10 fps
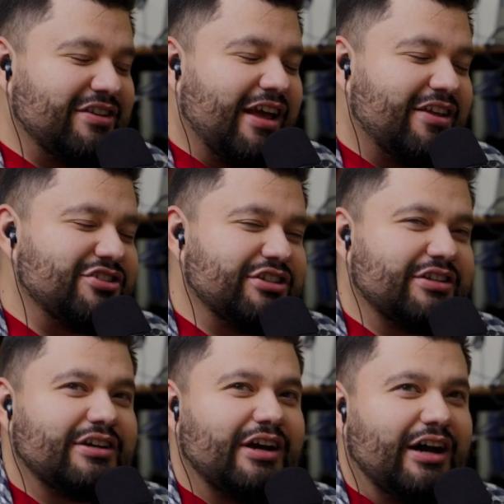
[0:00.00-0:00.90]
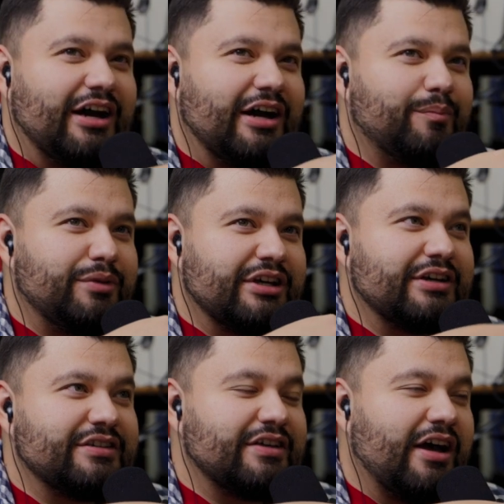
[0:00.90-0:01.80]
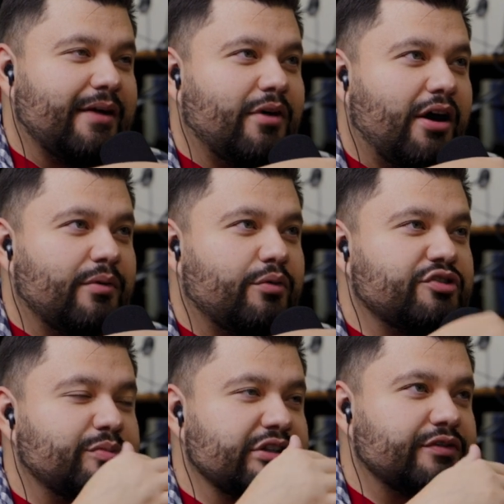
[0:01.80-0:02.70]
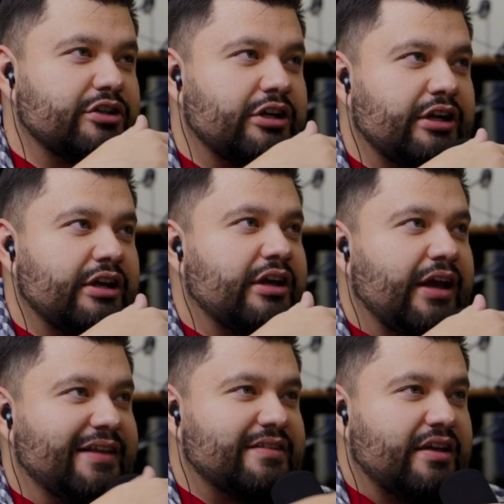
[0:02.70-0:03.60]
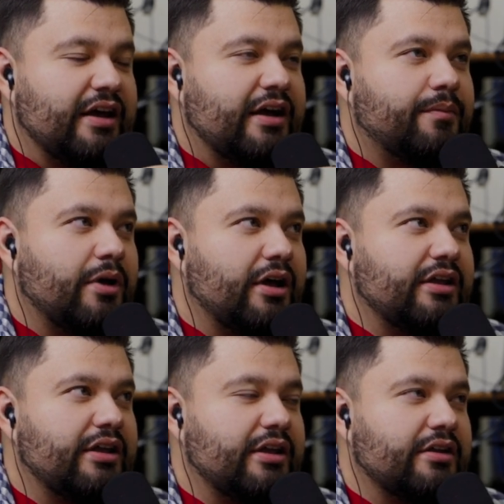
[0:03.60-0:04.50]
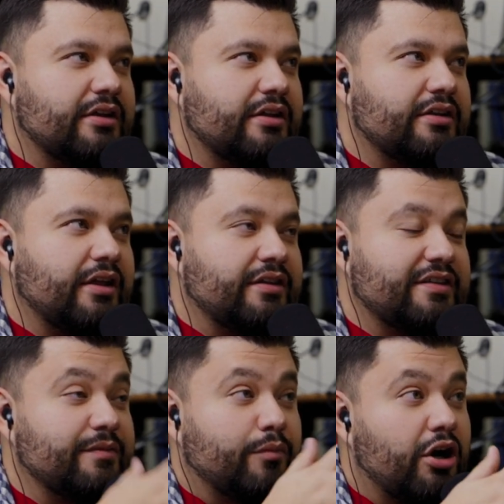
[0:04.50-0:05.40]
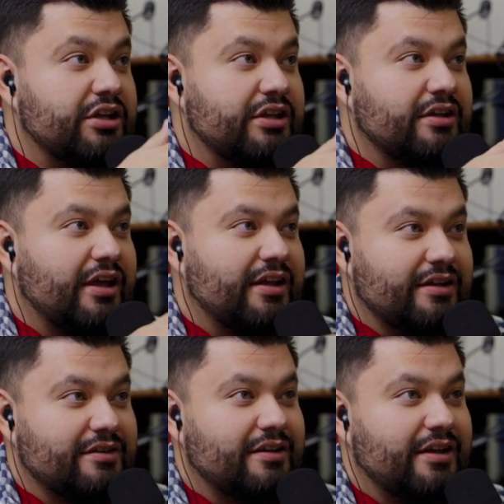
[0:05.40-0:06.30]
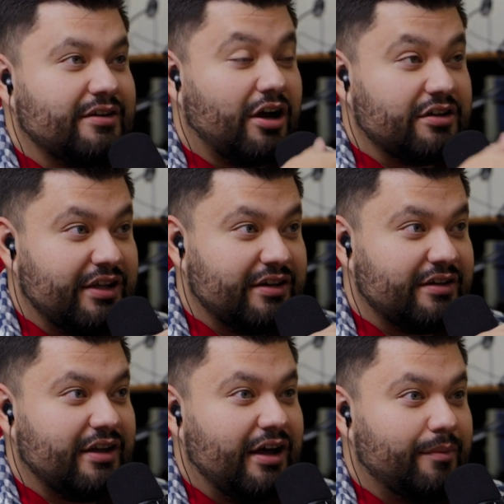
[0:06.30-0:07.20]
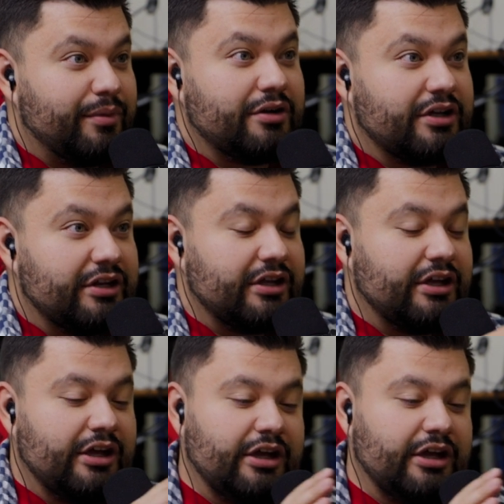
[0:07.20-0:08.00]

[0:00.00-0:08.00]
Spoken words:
analogy because I'm always a believer. It's in this is marketing and in content period. Mm-hmm.